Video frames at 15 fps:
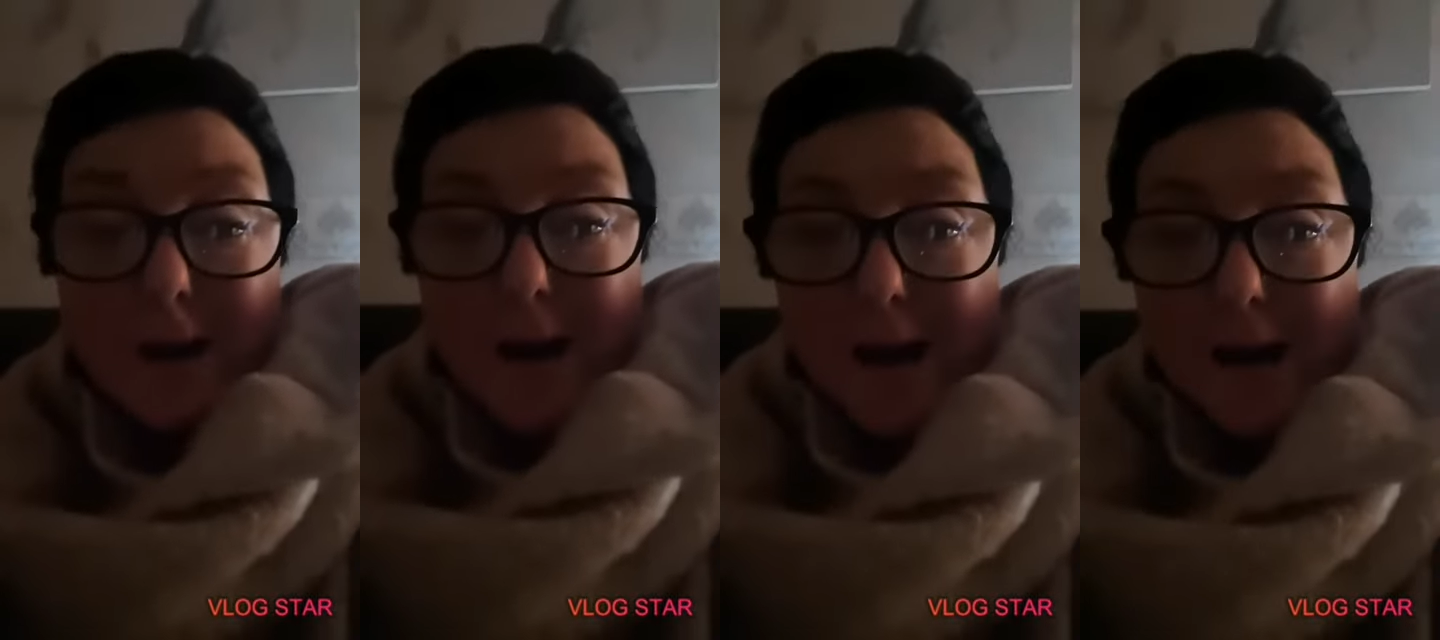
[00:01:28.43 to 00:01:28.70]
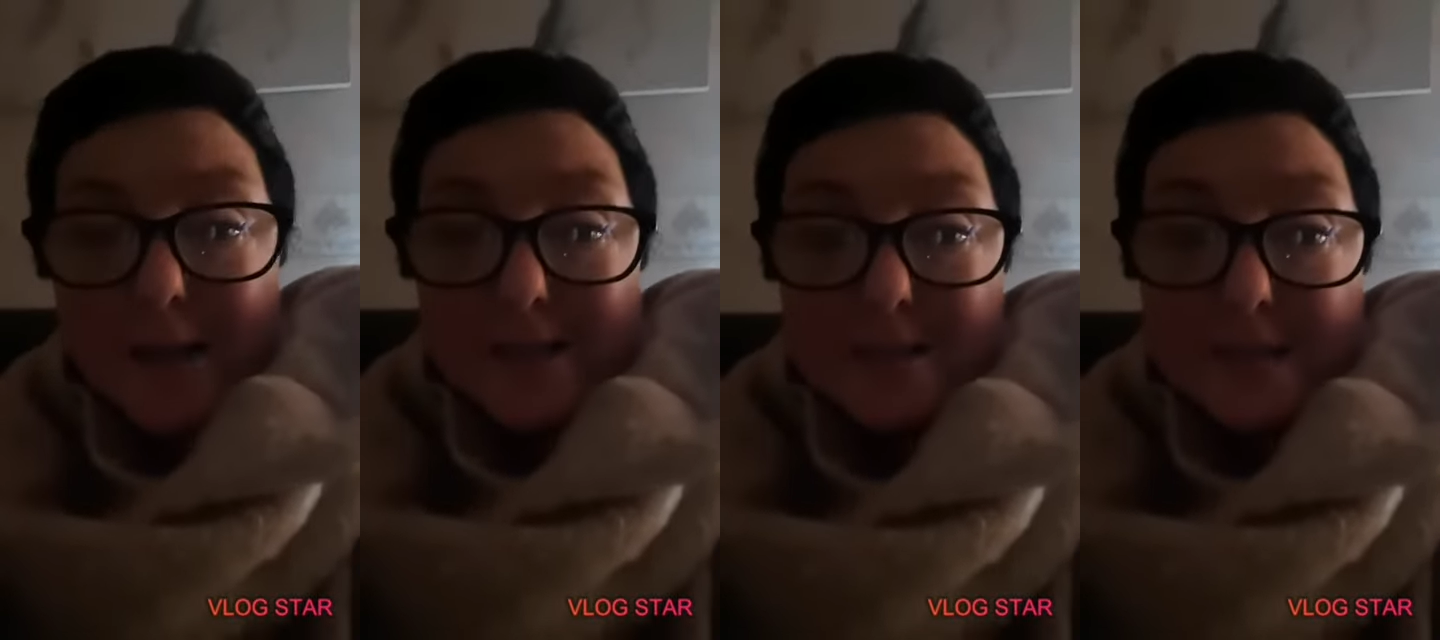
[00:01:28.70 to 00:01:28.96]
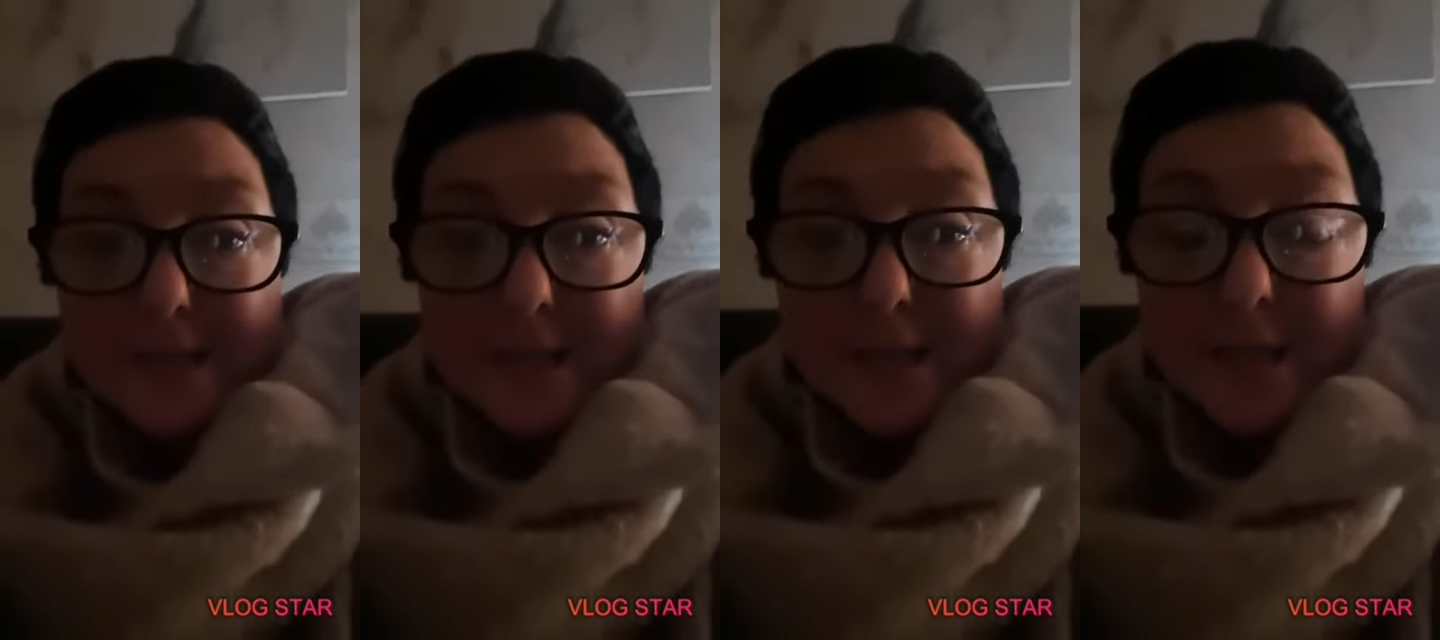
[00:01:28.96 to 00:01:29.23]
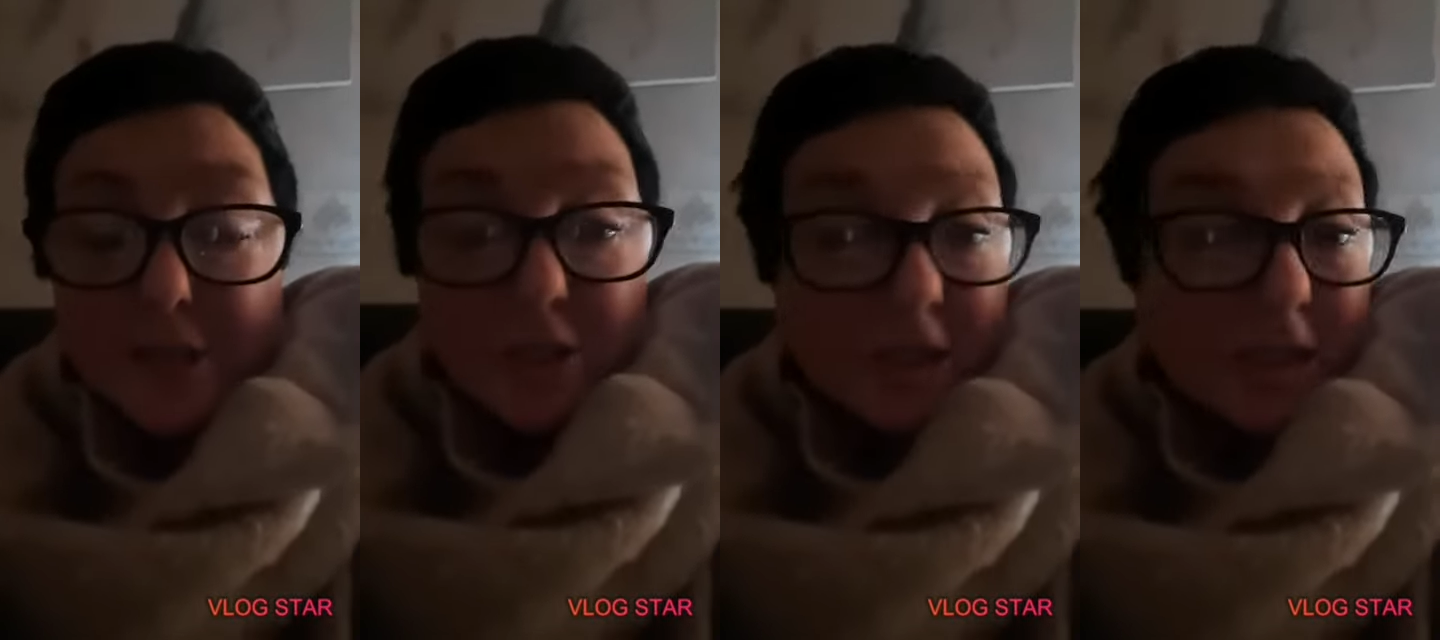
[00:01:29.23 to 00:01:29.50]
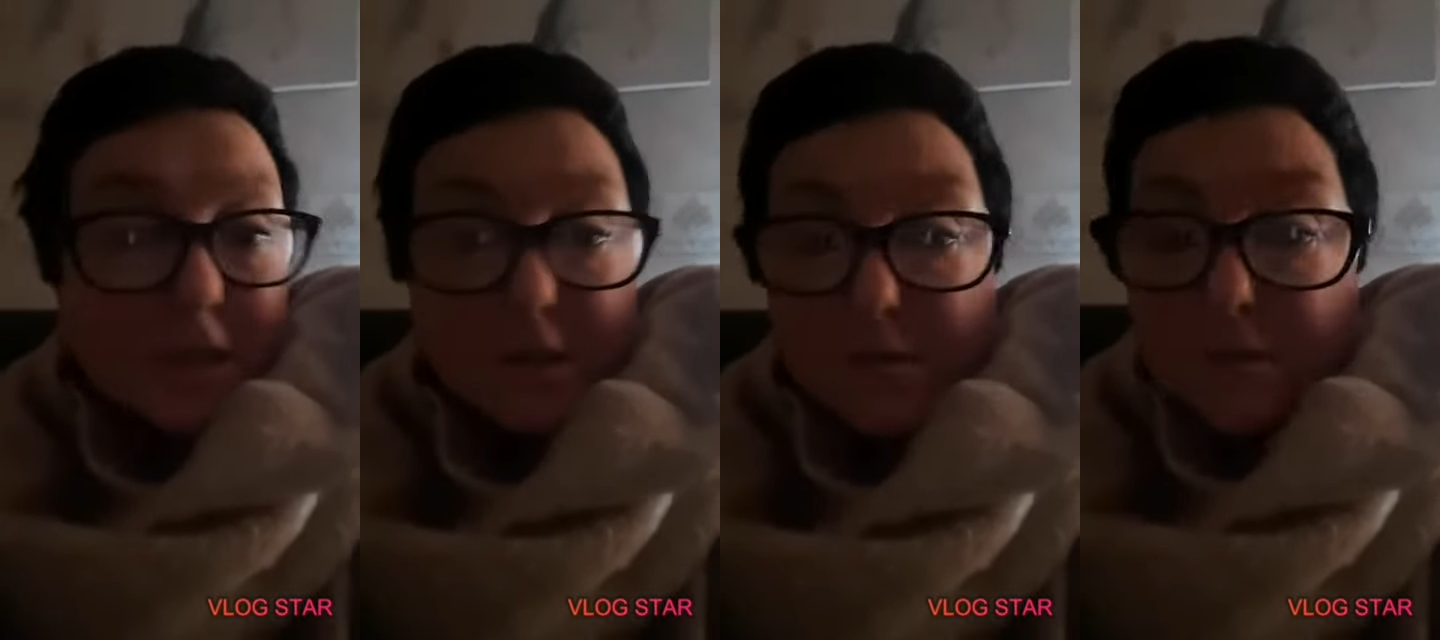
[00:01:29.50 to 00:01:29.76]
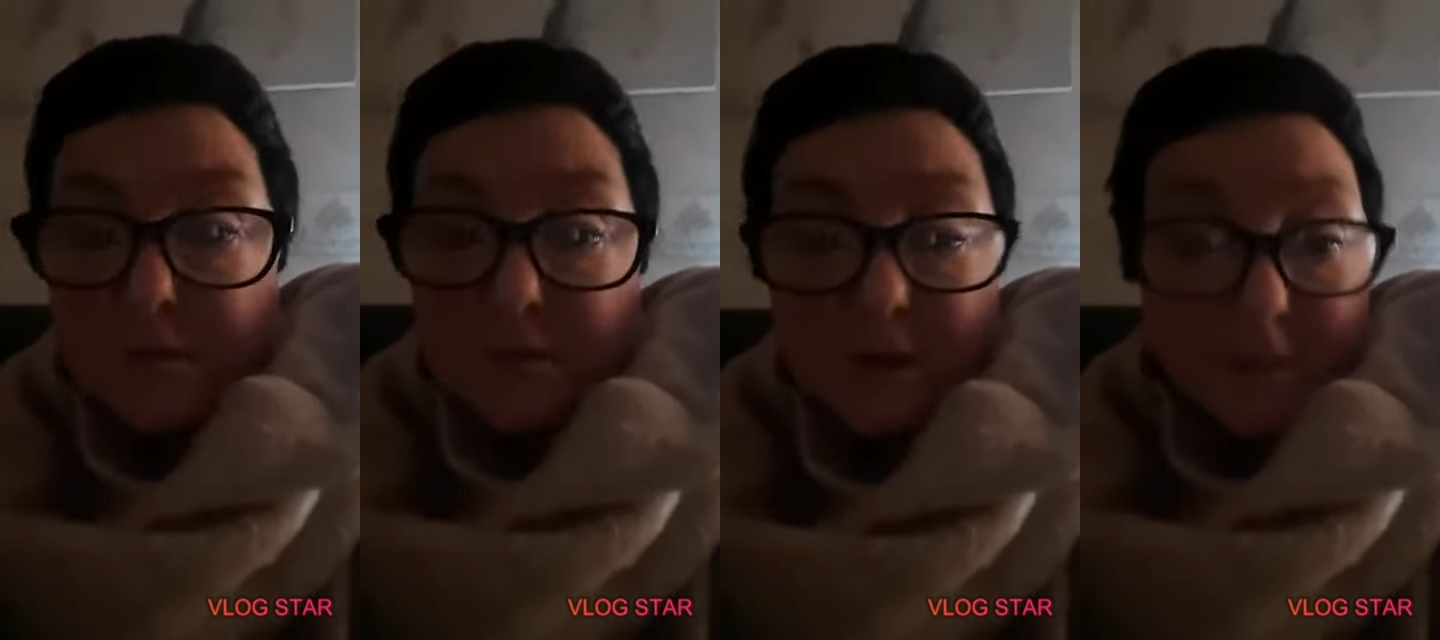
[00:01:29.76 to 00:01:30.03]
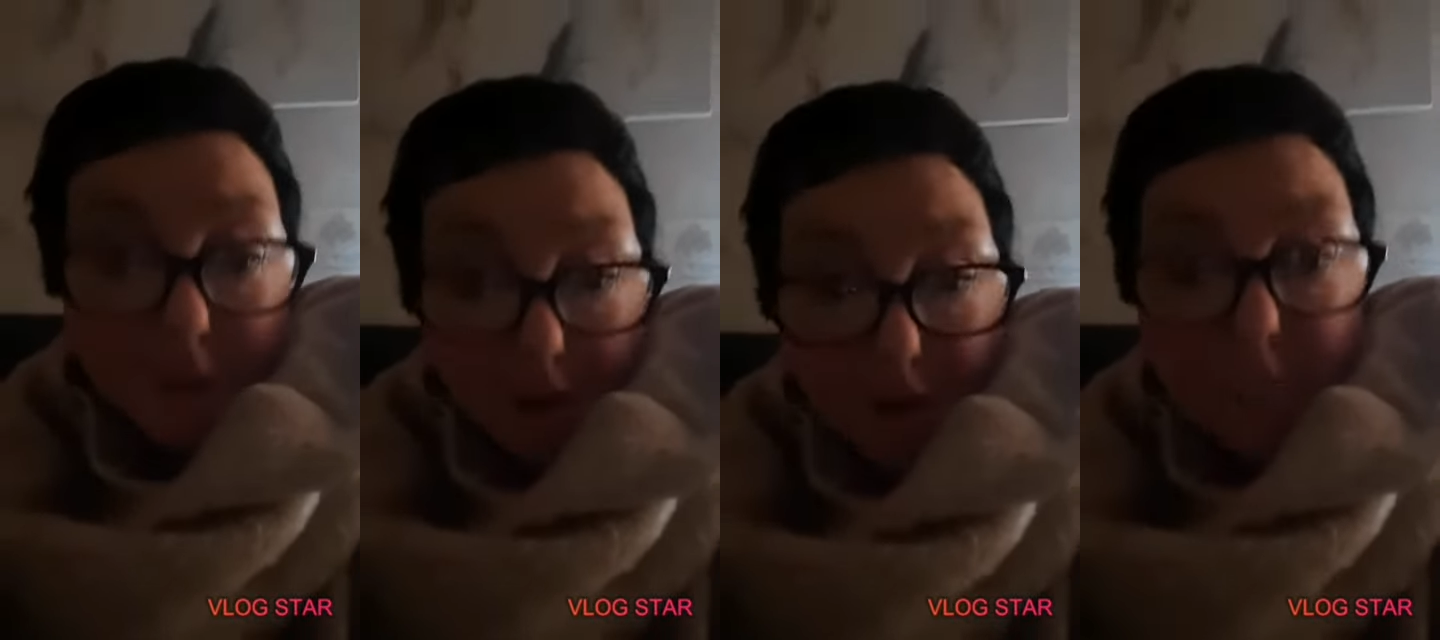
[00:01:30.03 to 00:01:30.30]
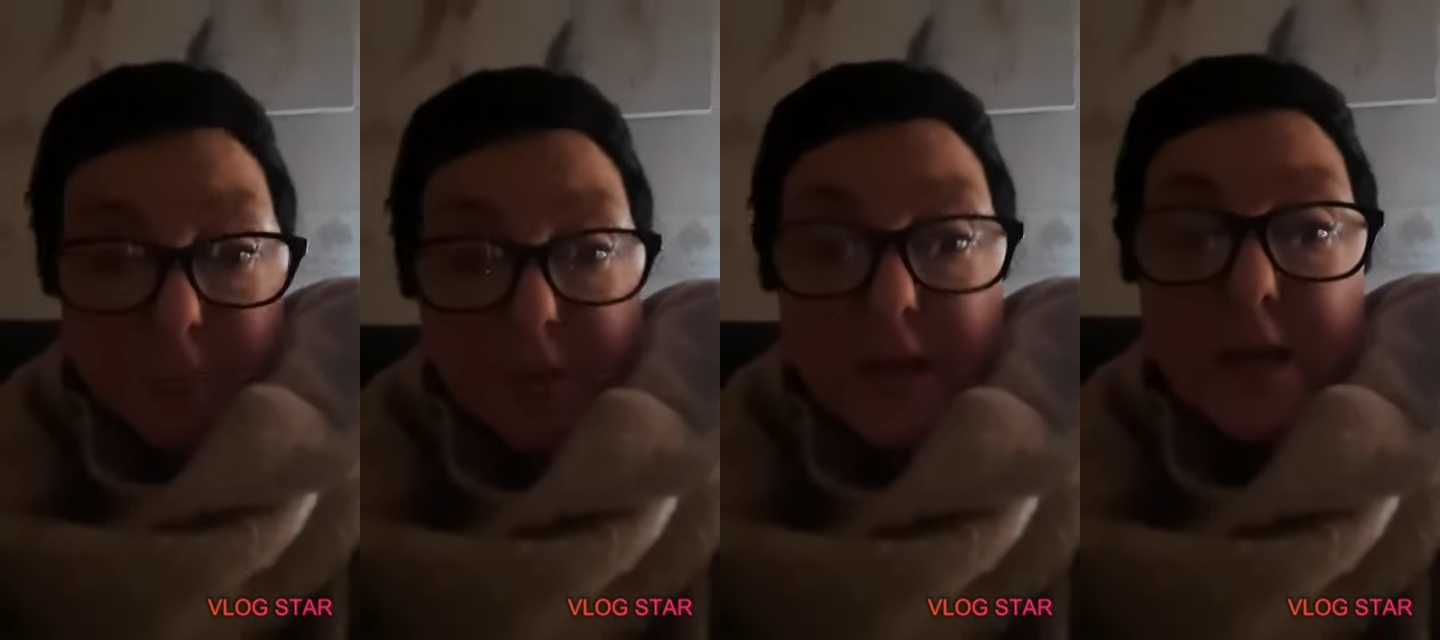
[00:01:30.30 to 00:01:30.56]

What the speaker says: and it cheered them up.